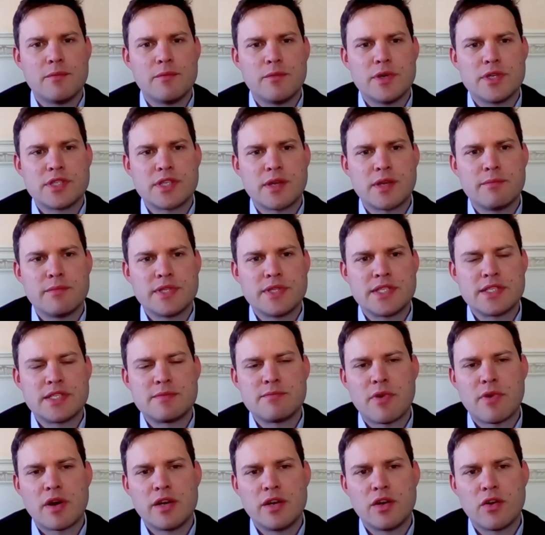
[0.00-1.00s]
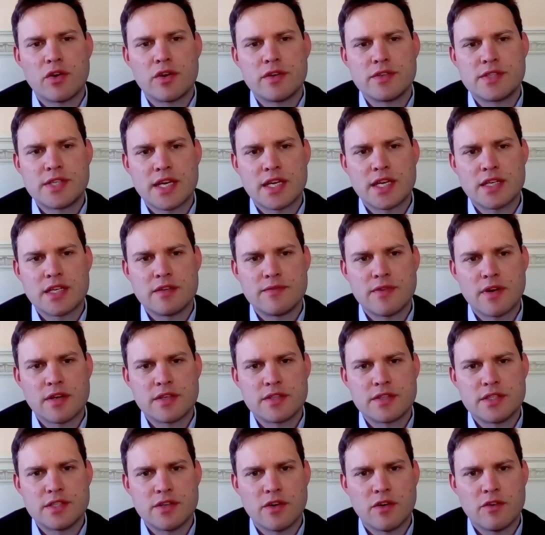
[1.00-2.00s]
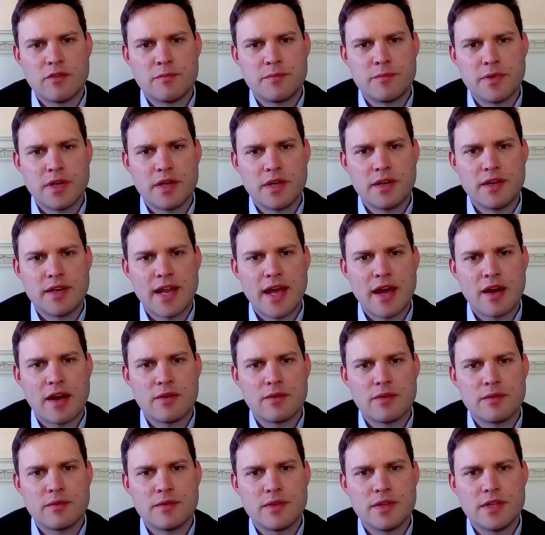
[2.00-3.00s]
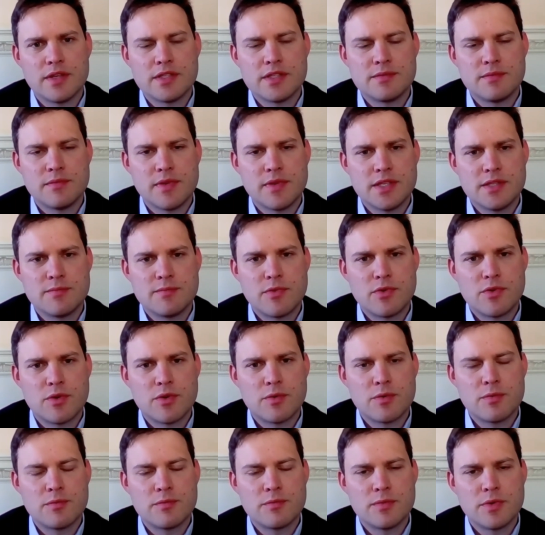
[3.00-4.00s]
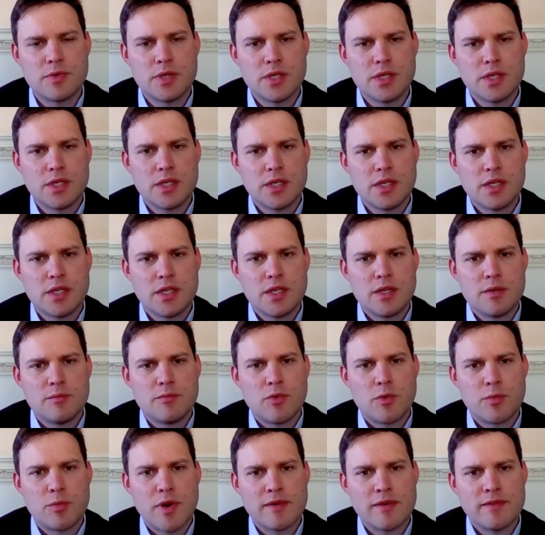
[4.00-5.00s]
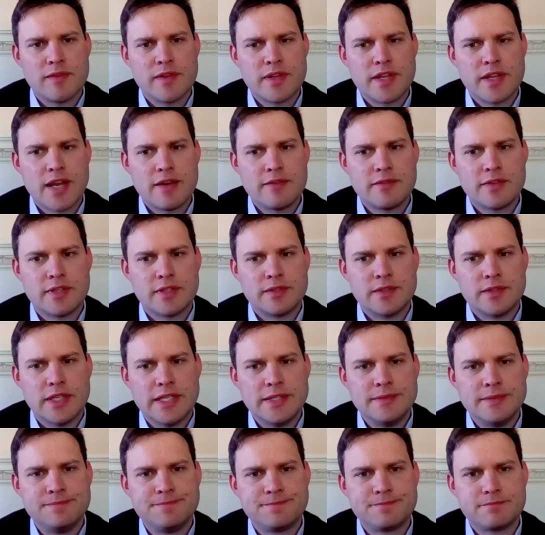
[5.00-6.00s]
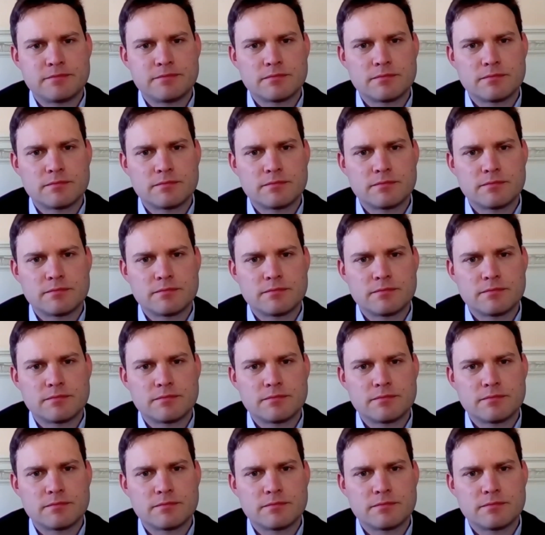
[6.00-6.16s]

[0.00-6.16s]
which some businesses might not have taken advantage of, but now is more prevalent than ever, really.